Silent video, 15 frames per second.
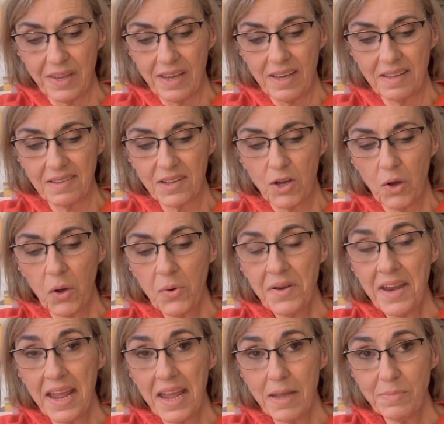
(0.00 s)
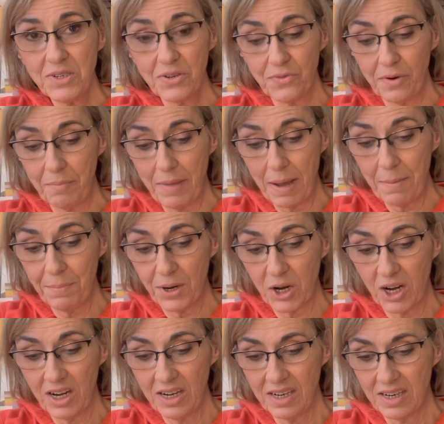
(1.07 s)
It's code name to
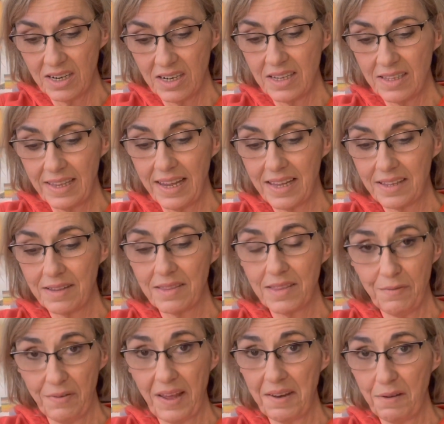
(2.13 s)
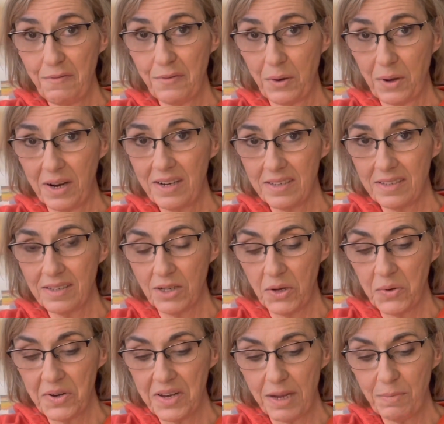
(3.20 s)
remember, like the Final Four,
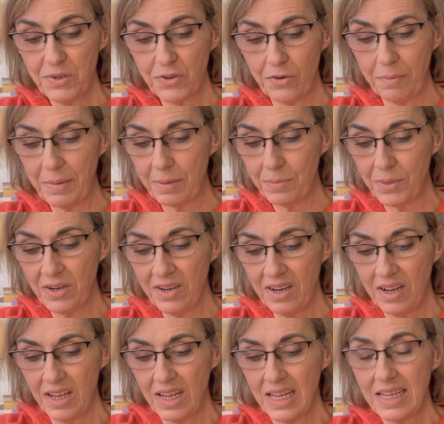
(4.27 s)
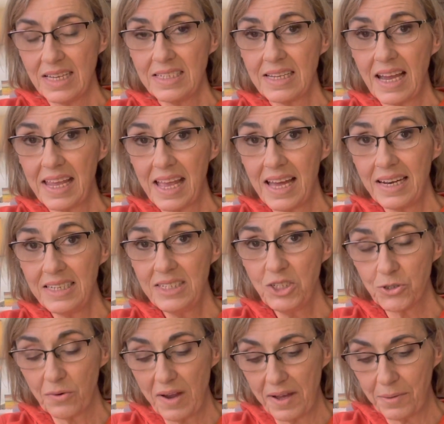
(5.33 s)
code name to remember. Diana
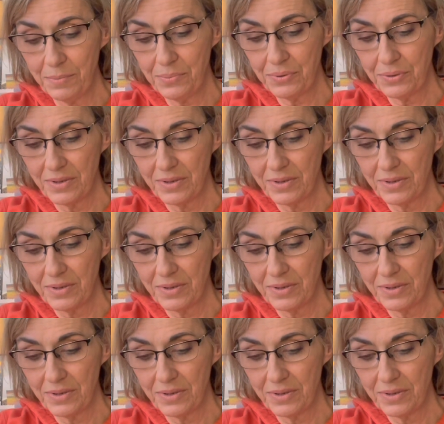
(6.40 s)
Trump.